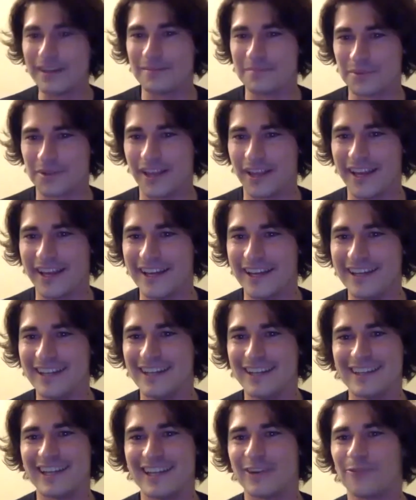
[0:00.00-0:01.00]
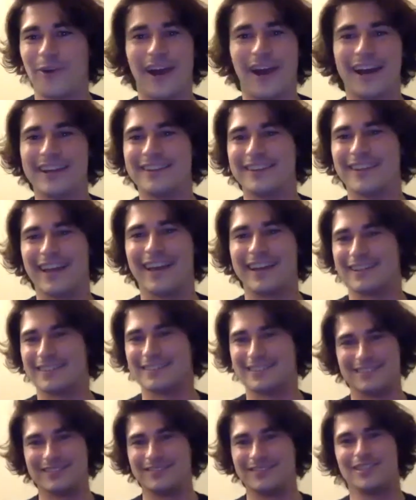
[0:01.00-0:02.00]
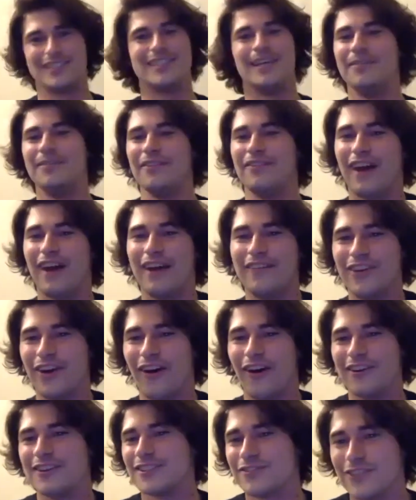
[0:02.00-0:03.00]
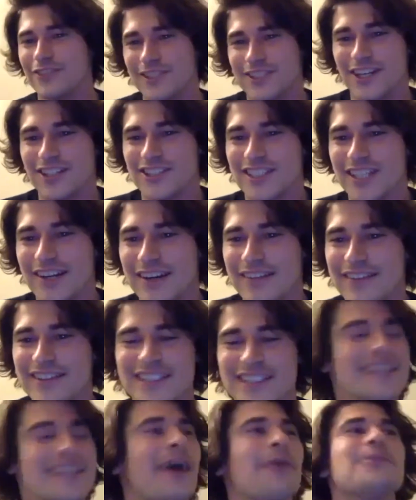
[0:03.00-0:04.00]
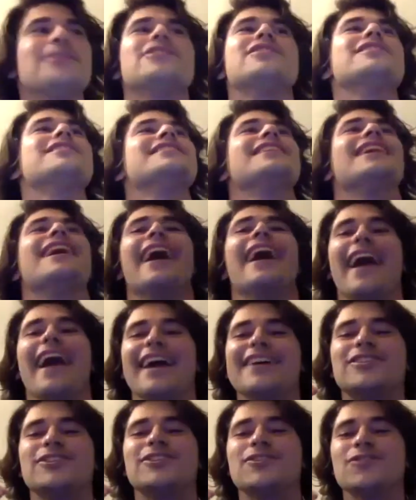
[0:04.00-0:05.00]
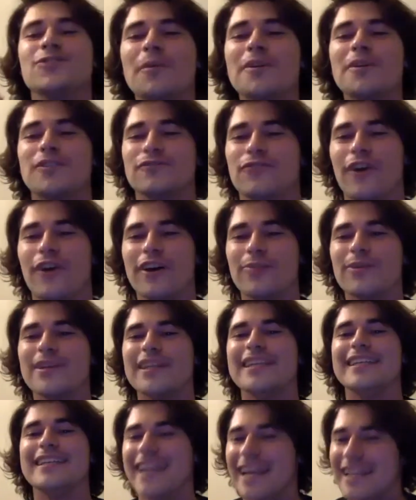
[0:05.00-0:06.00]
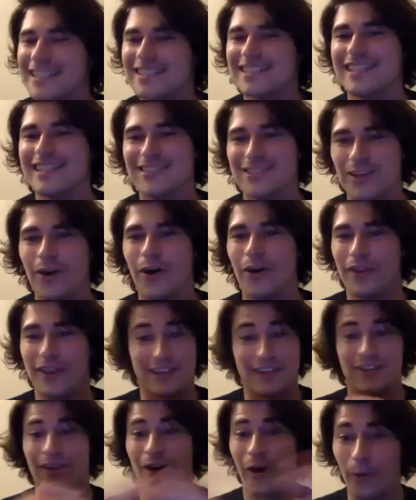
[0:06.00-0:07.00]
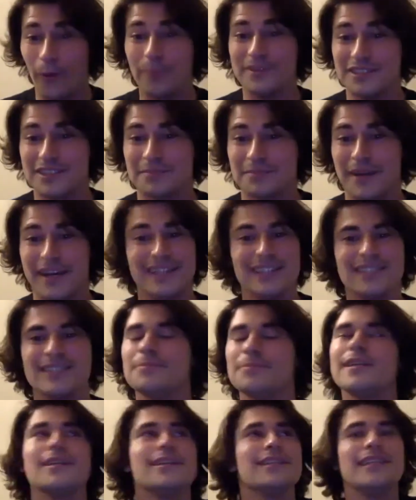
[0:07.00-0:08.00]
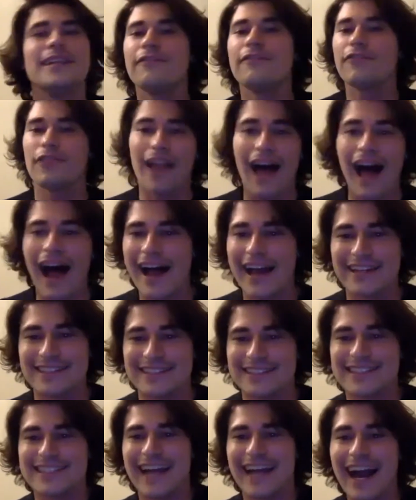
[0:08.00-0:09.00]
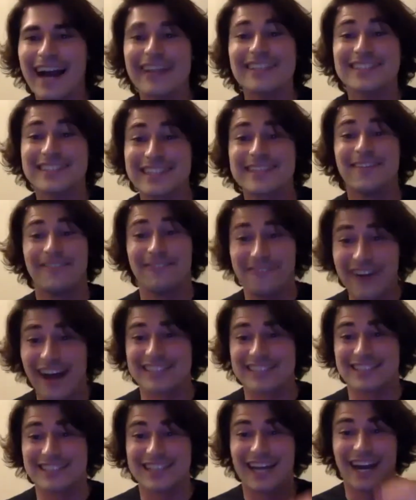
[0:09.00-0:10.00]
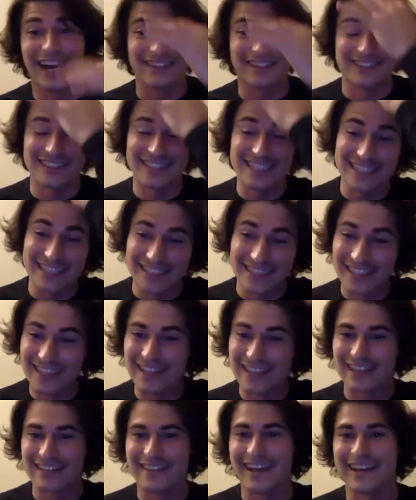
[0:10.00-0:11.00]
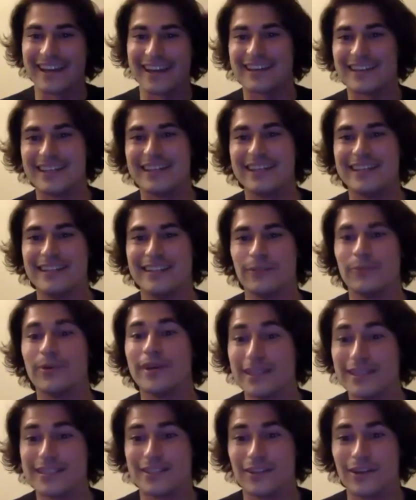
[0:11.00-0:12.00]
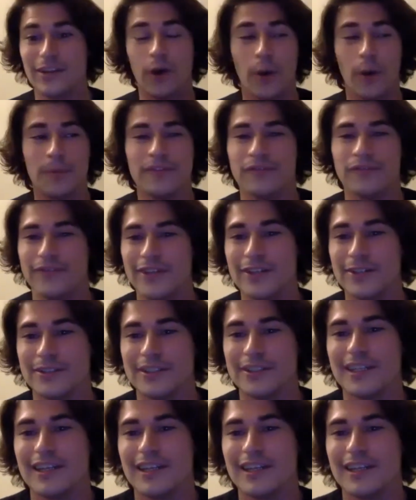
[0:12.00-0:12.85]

play, like ran like 75 yards for a touchdown and everything. That was just, it's so much fun when he gets into like the open space because he flies. The guy is like the fastest guy in the league. Like when he's in the open field,